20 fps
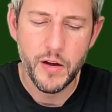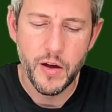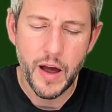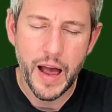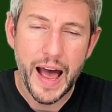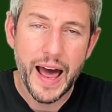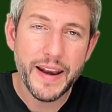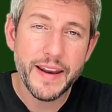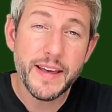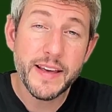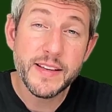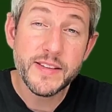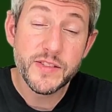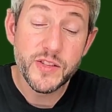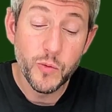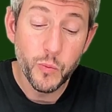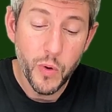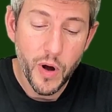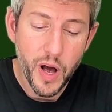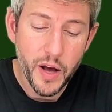And it is the
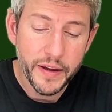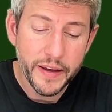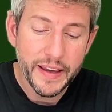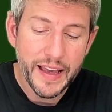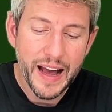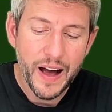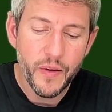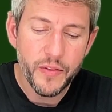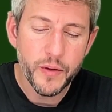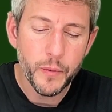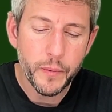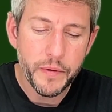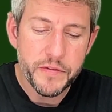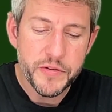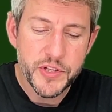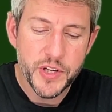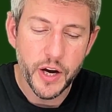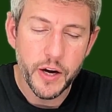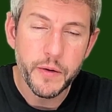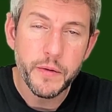working out that we've
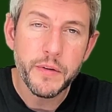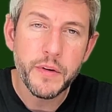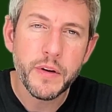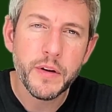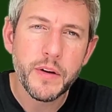shown